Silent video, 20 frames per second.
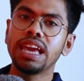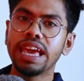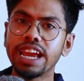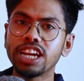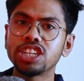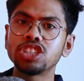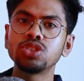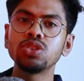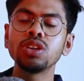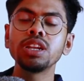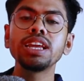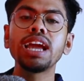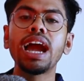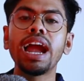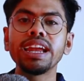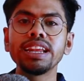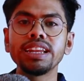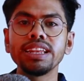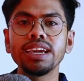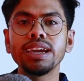actually
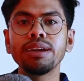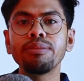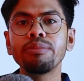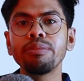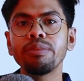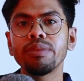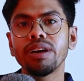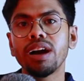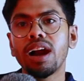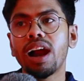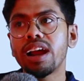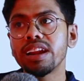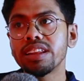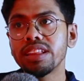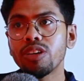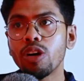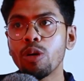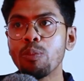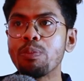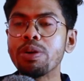IDM are
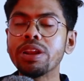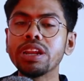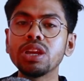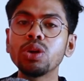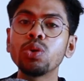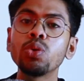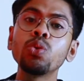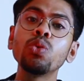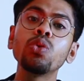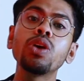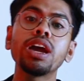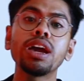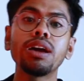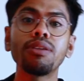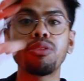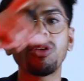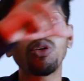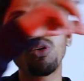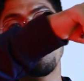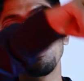the company who
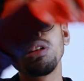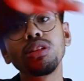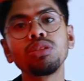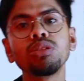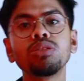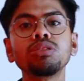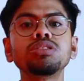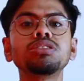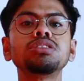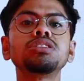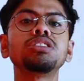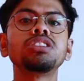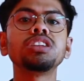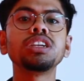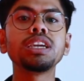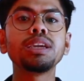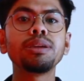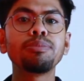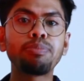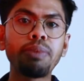have all those
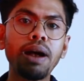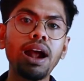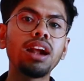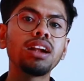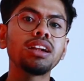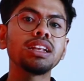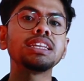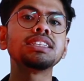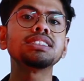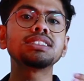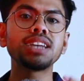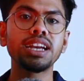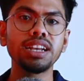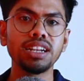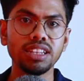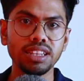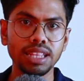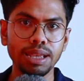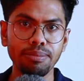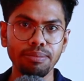three parts
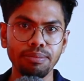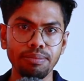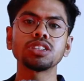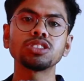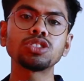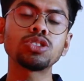inside them.